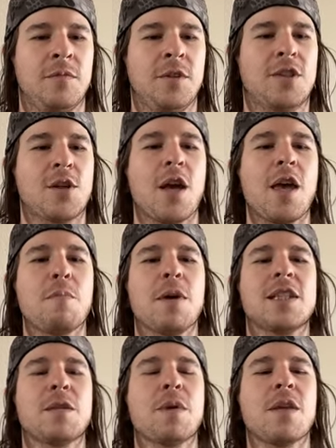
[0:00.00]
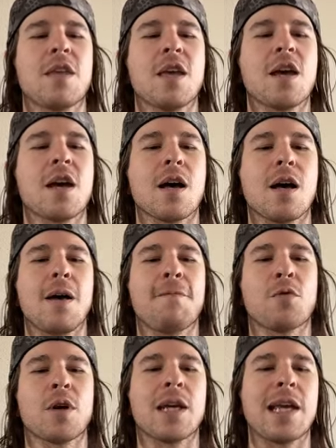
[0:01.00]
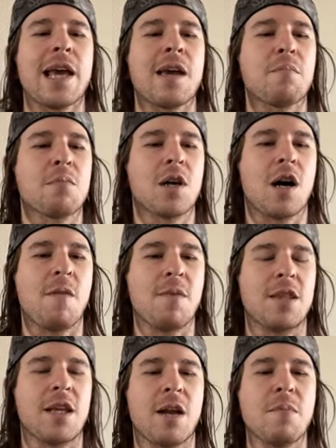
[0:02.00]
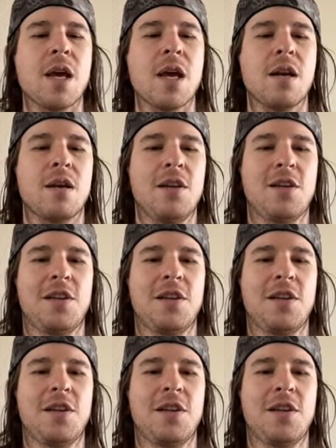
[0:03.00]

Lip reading: So it must have been the up for a game comment that I made.